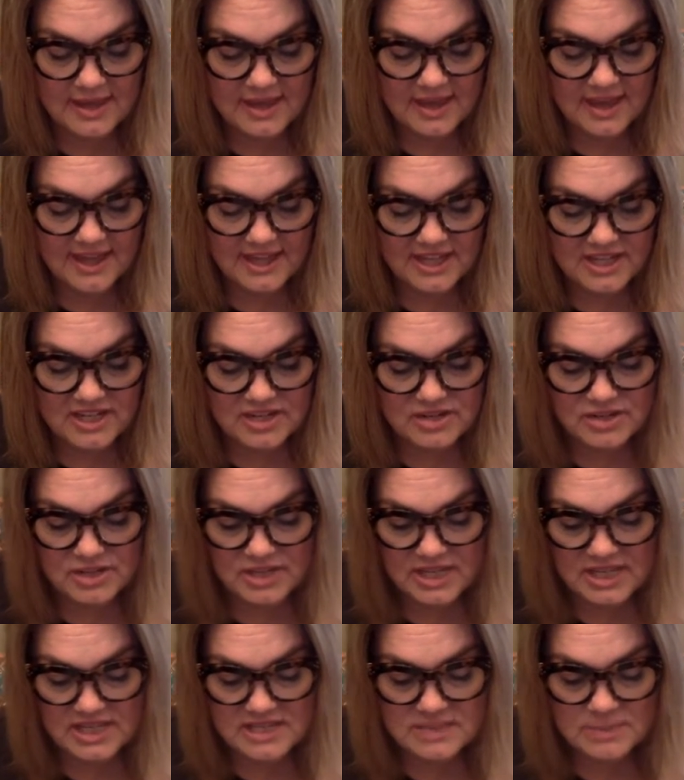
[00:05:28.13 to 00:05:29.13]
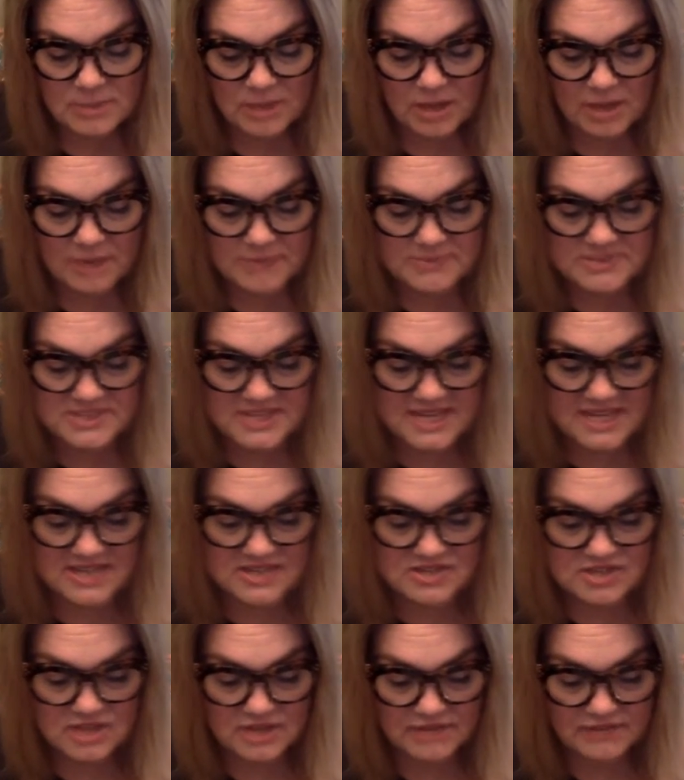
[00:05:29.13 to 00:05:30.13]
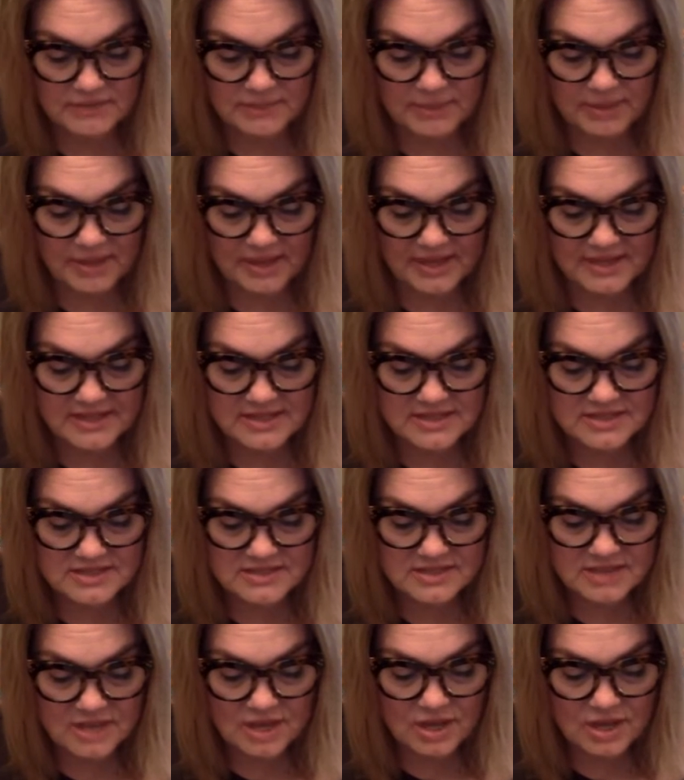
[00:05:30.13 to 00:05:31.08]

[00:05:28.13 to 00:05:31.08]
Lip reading: I could hear the kid's mom saying softly behind us,